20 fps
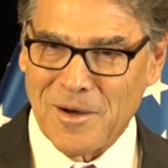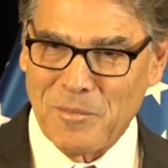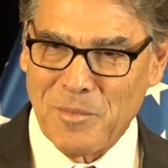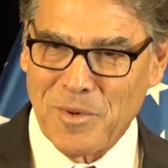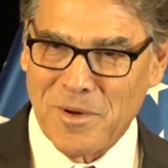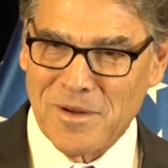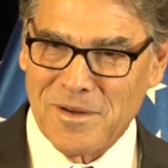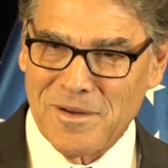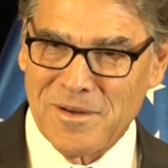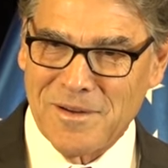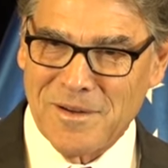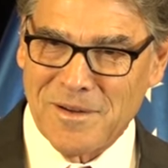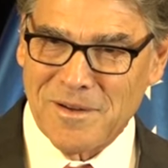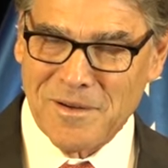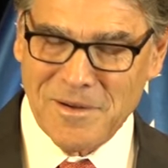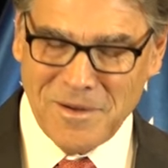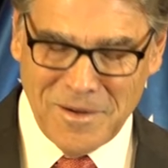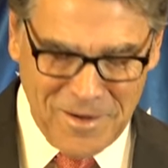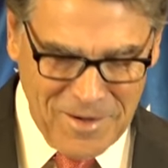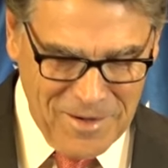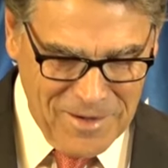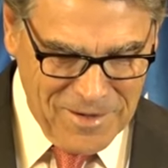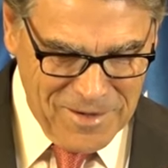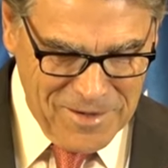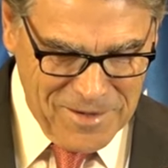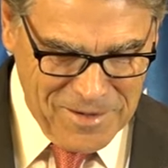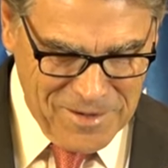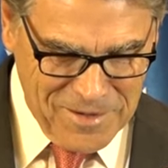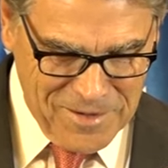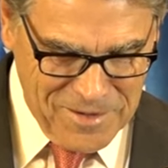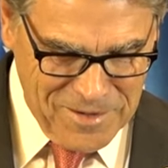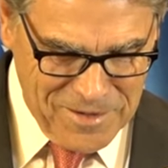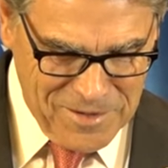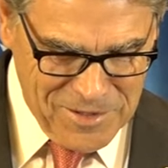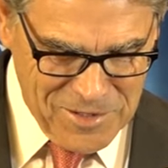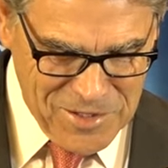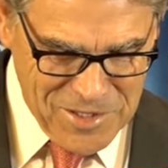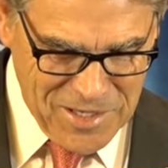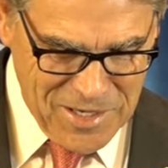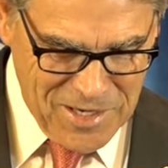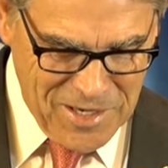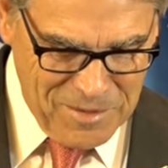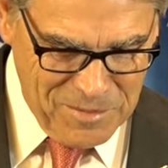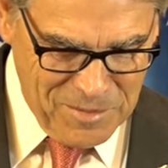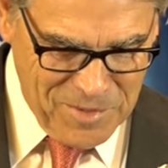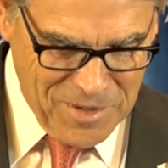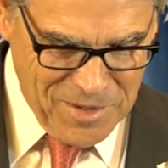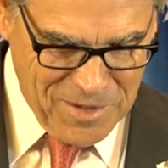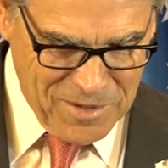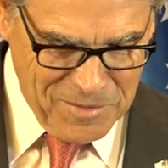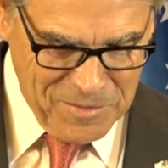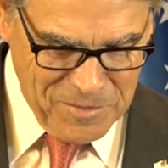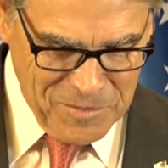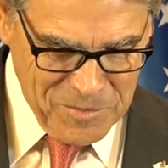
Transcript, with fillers: but in, in the same uh,